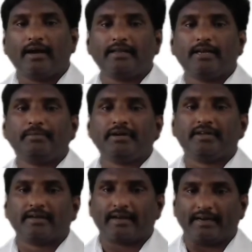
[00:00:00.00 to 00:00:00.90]
and
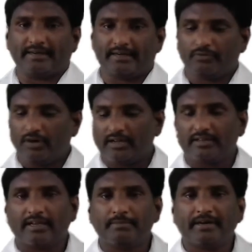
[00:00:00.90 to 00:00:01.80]
element content. What are
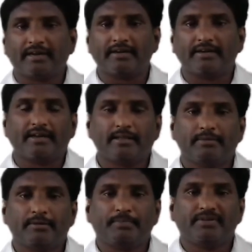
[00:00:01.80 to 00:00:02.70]
the element content?
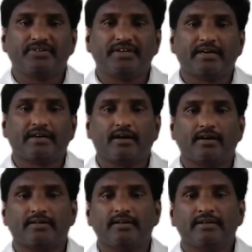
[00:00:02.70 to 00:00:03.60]
PC data,
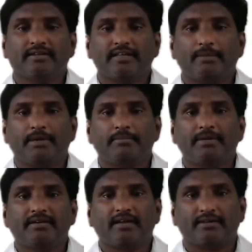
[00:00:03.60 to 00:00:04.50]
sub
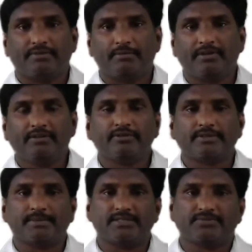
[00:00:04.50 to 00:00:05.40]
element that will be
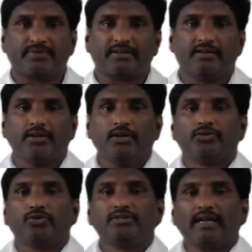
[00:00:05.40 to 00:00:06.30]
specified.
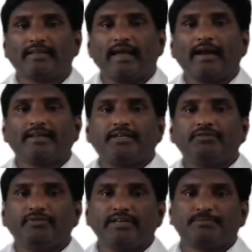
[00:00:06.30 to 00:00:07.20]
So that
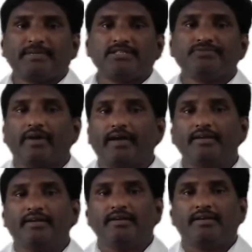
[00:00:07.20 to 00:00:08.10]
category will specify.
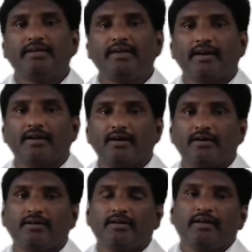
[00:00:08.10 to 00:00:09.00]
Here
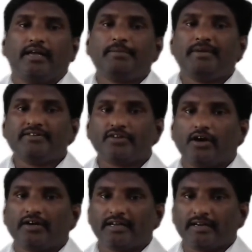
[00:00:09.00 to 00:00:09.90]
the elements
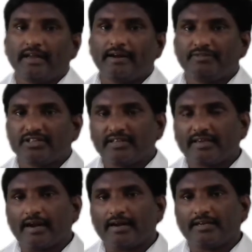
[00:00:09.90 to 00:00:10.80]
are declared with the
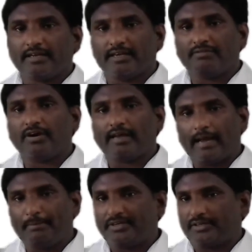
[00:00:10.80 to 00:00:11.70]
category keyword
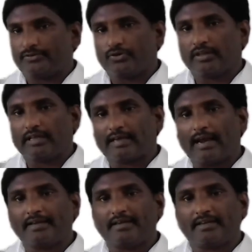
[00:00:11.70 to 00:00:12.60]
empty. So the
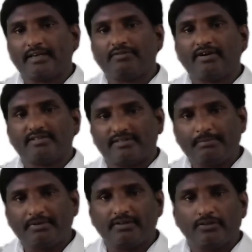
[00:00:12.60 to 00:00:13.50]
category keyword is
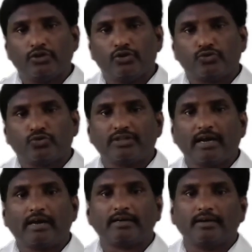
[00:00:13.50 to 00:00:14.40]
empty. So that